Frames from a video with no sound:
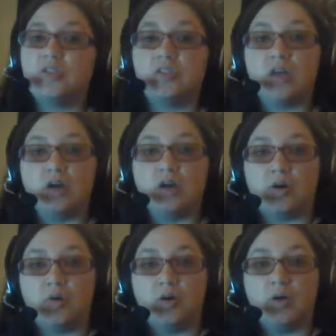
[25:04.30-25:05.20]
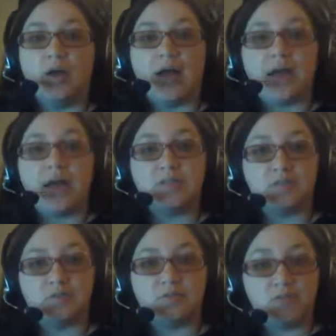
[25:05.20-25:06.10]
So, as
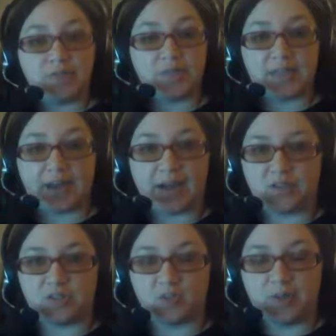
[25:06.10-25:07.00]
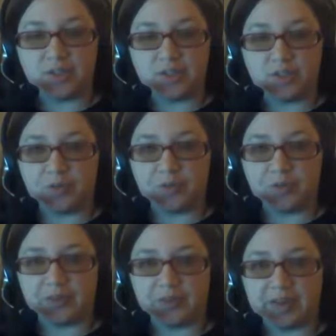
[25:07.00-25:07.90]
voice actors, what did you both
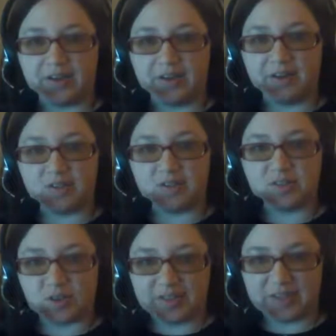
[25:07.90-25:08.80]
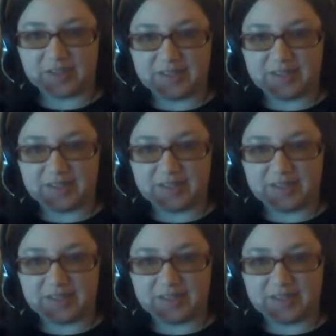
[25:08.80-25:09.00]
think of this story?